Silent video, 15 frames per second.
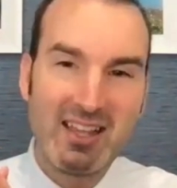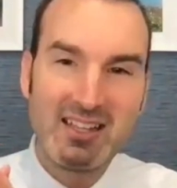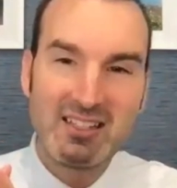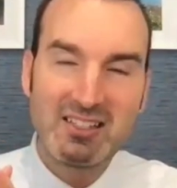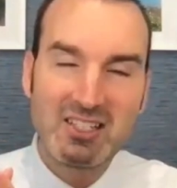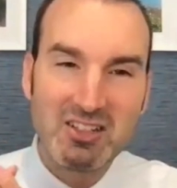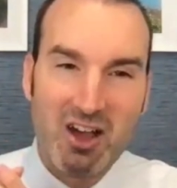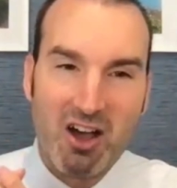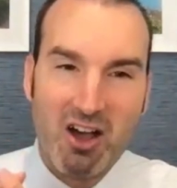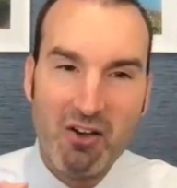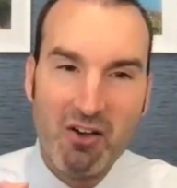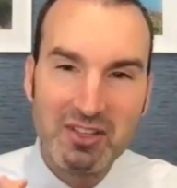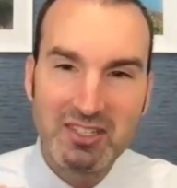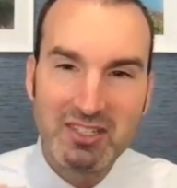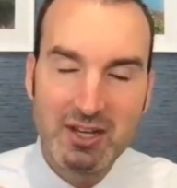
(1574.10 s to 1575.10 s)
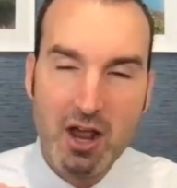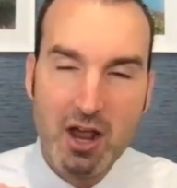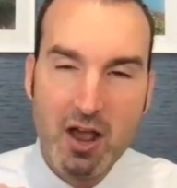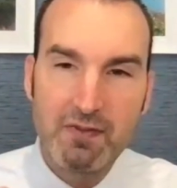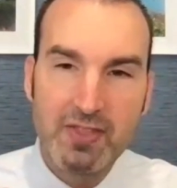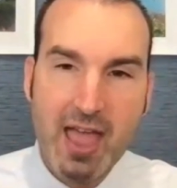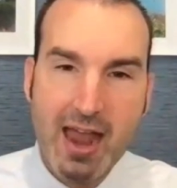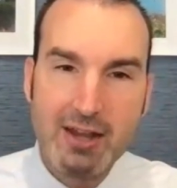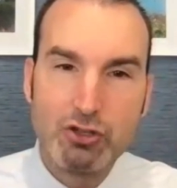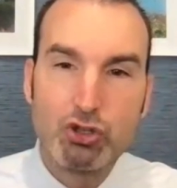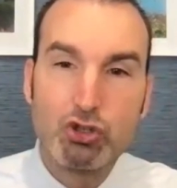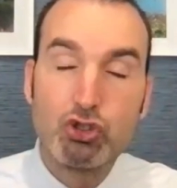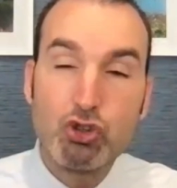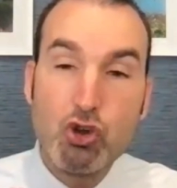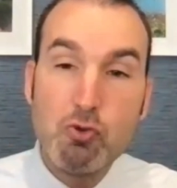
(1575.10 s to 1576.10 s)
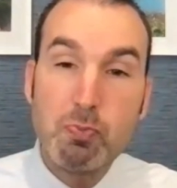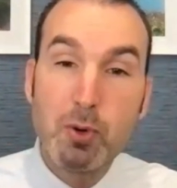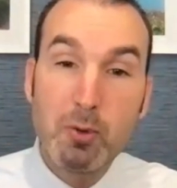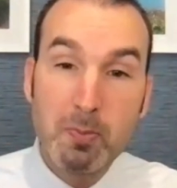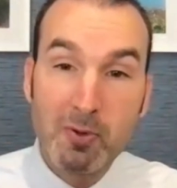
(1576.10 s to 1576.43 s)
It's just all this stuff that is super